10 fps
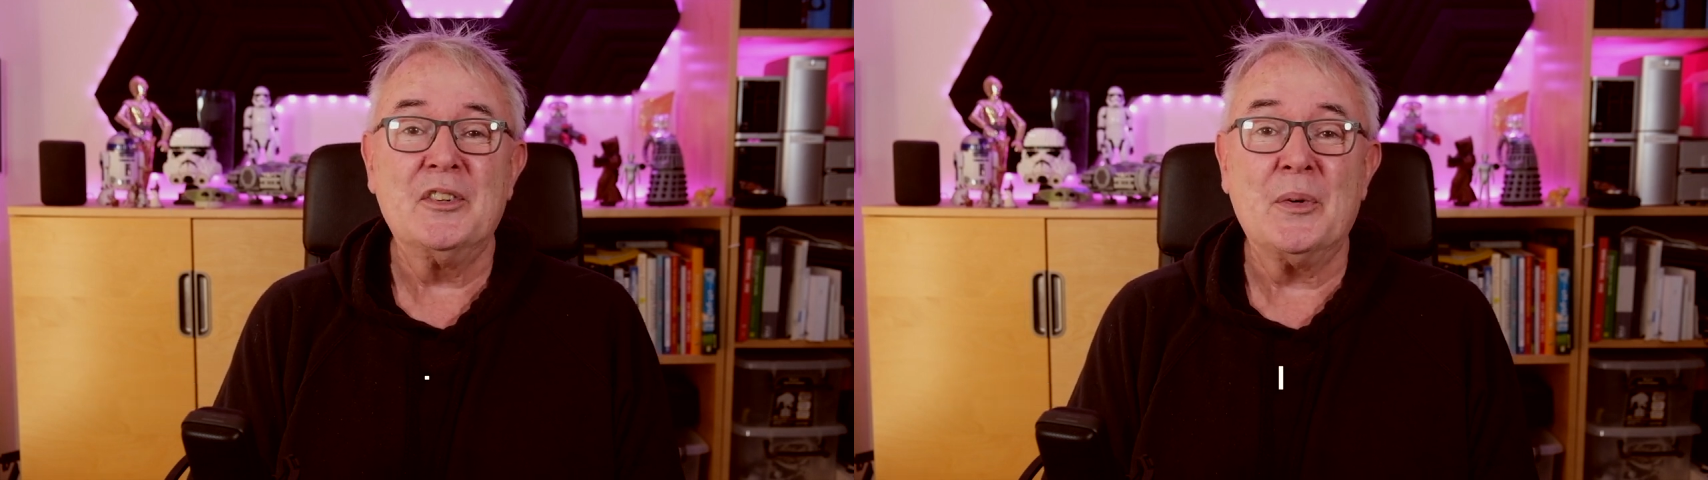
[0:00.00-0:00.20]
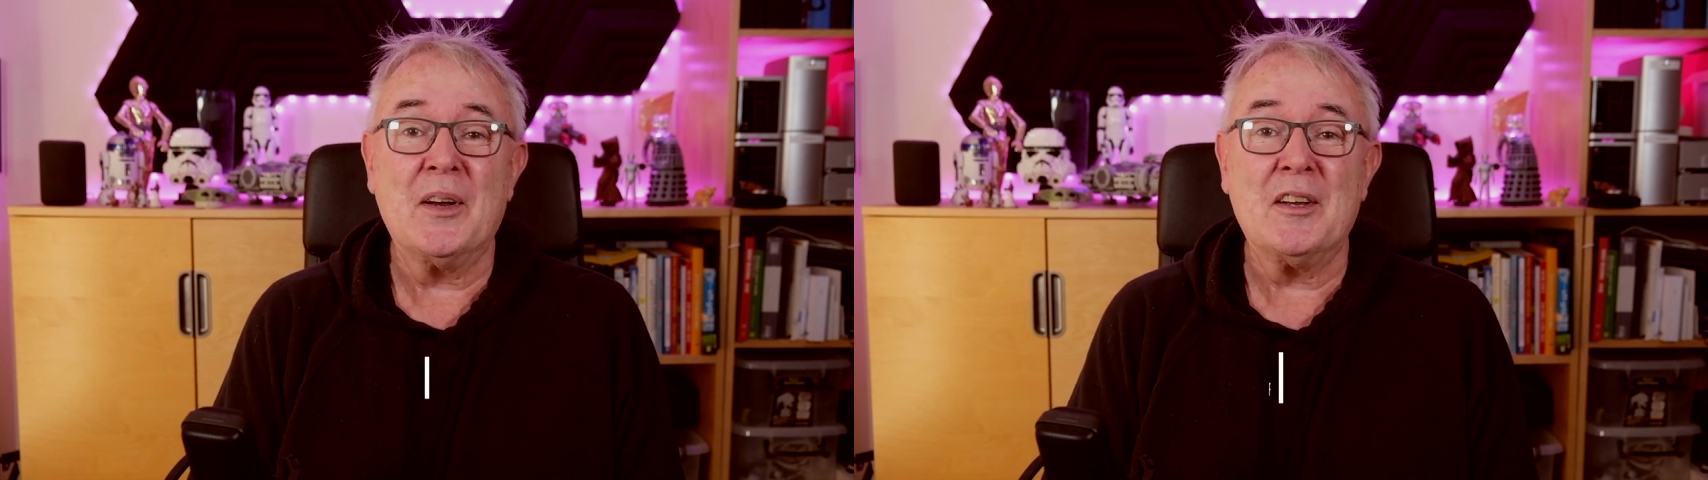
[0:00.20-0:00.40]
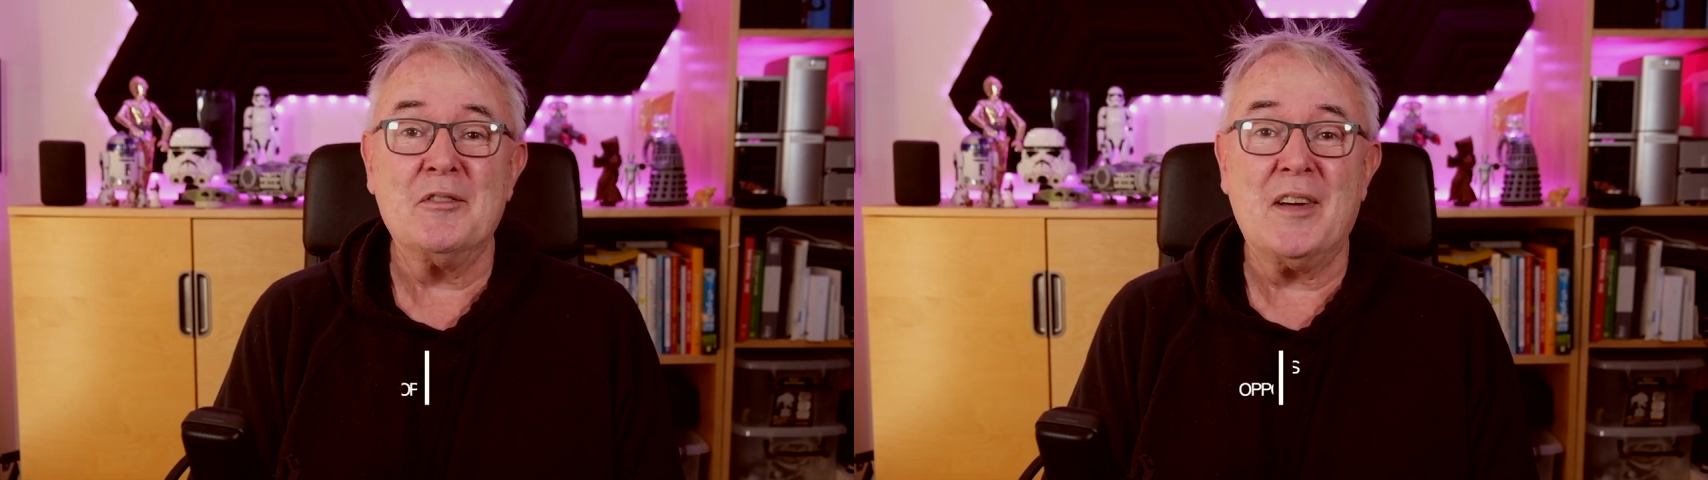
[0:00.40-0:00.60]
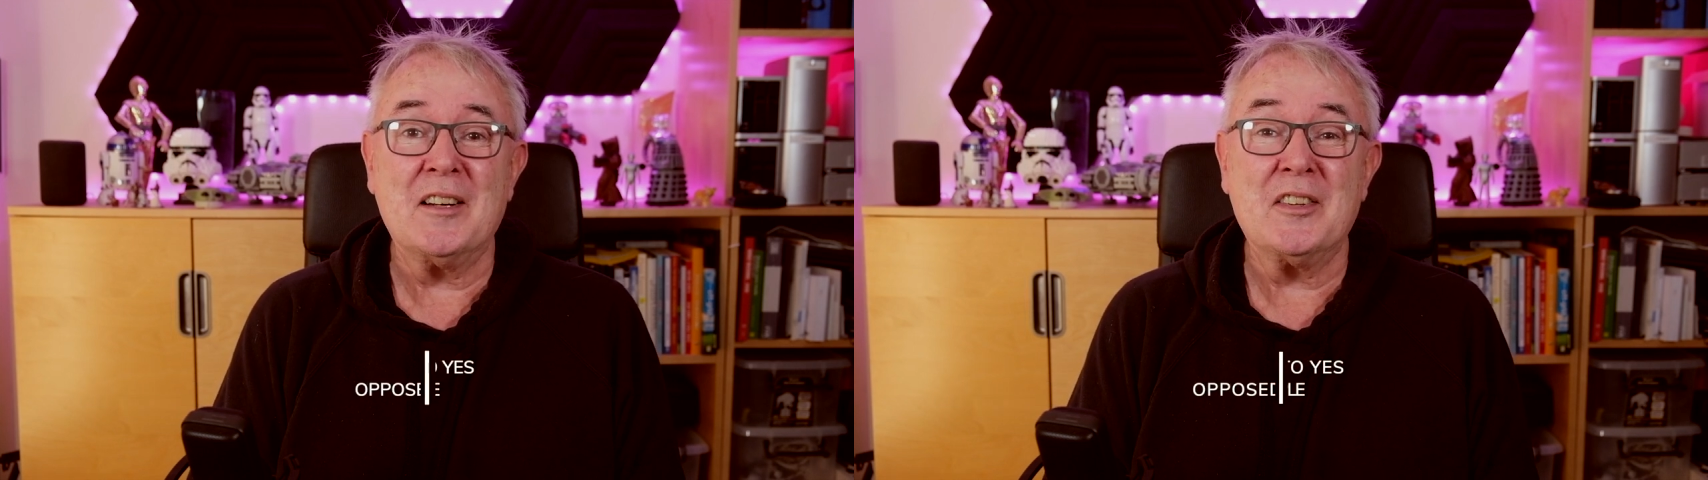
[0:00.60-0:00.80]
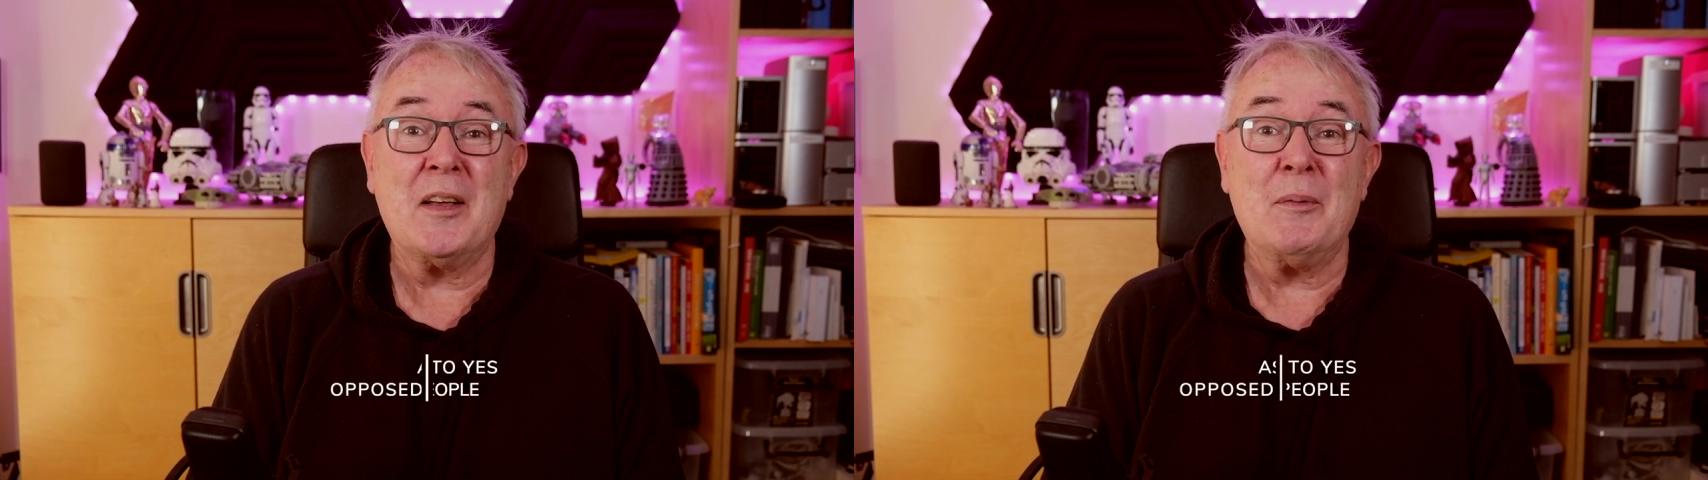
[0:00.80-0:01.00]
so I can
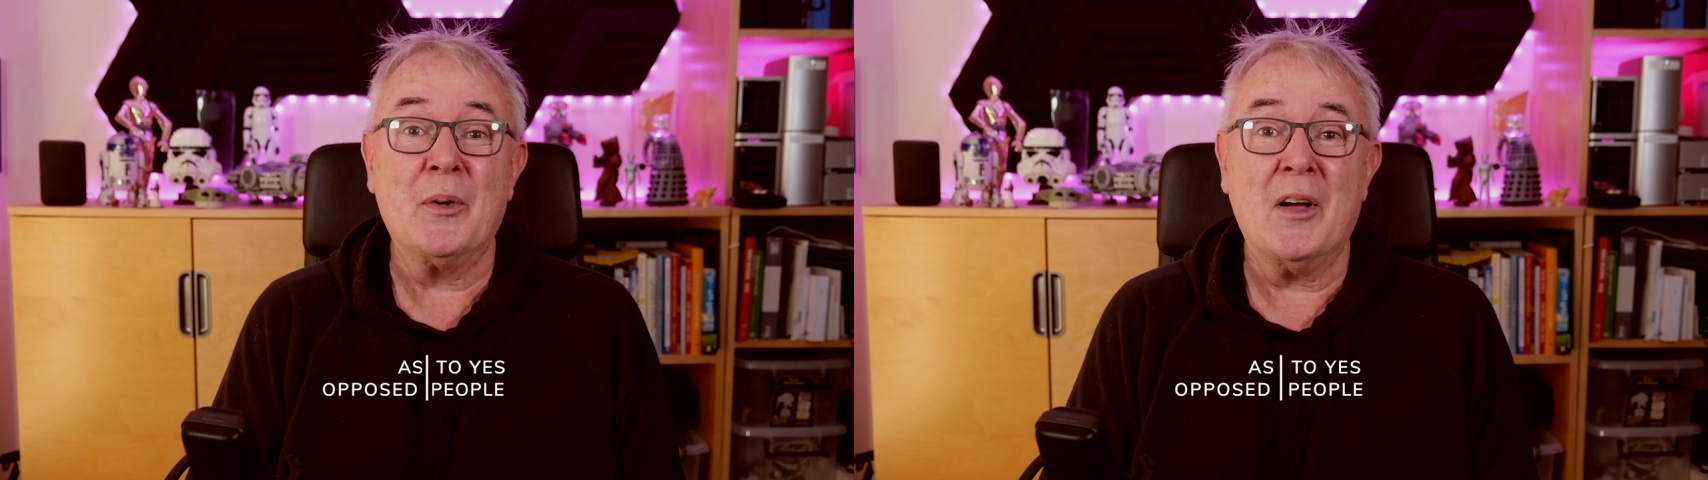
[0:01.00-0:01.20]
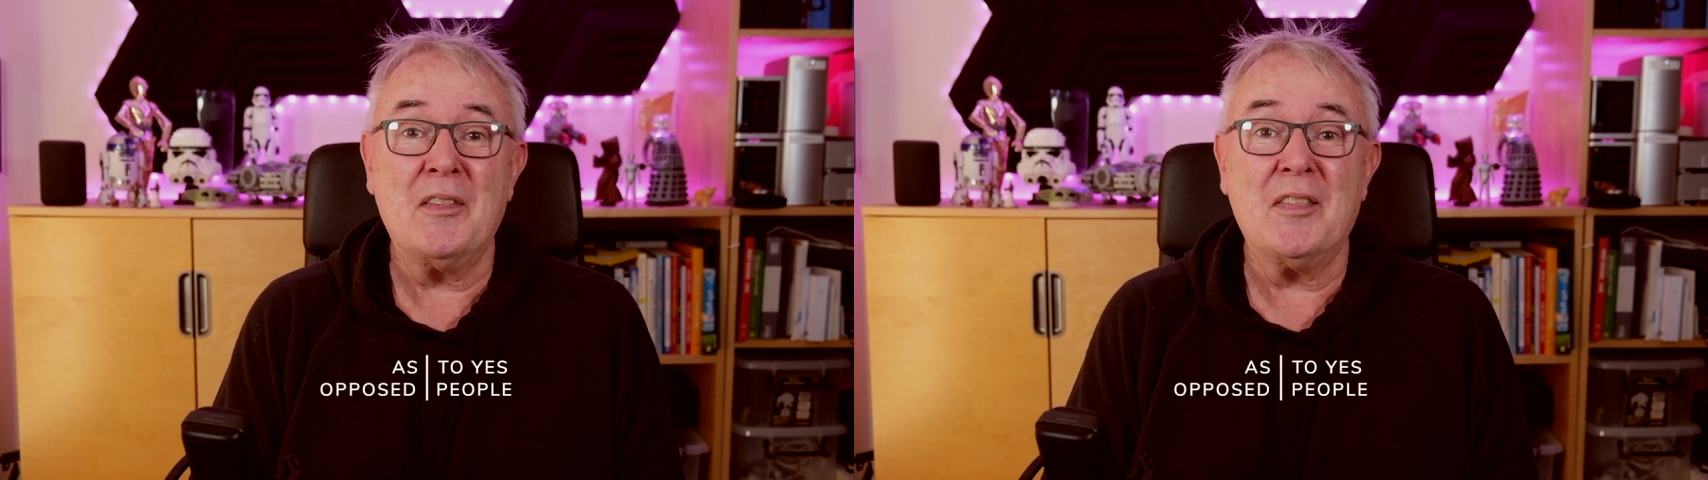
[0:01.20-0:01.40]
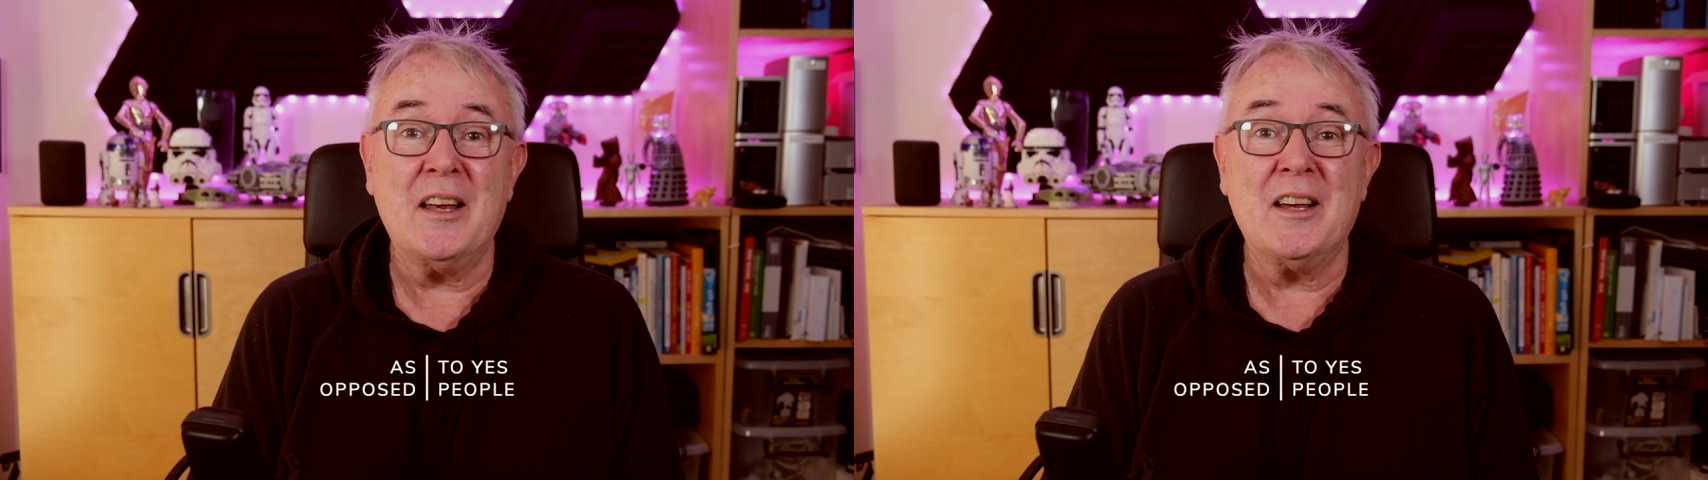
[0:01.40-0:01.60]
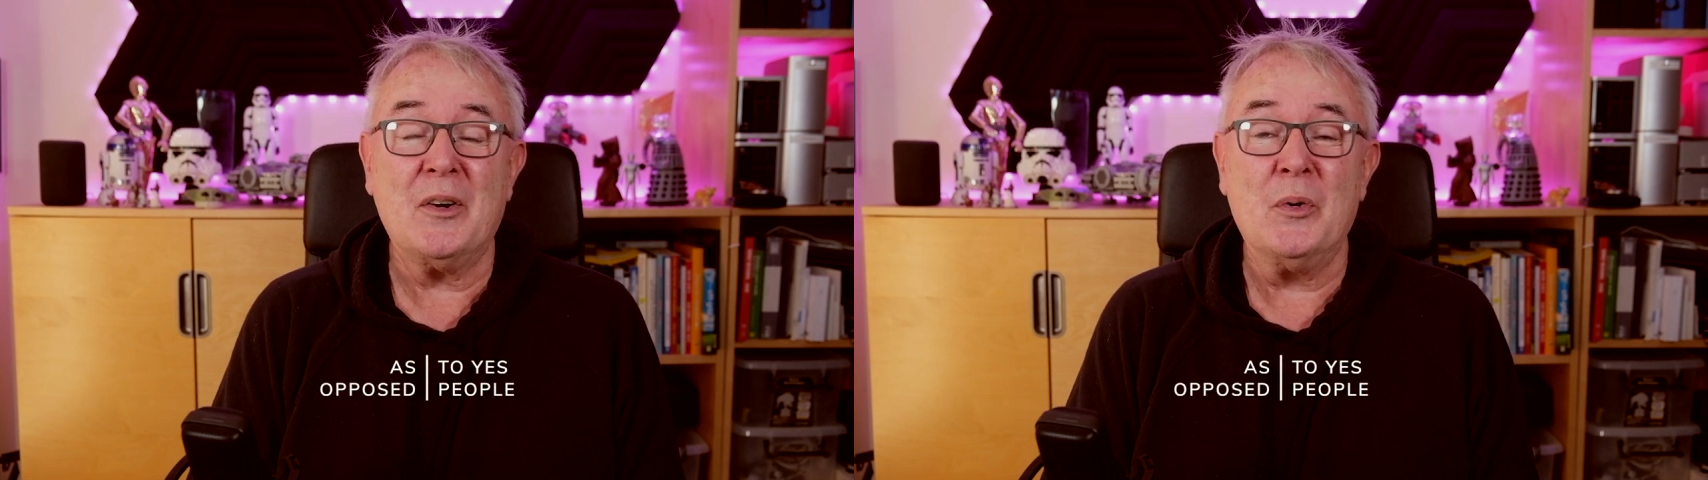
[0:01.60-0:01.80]
validate what I think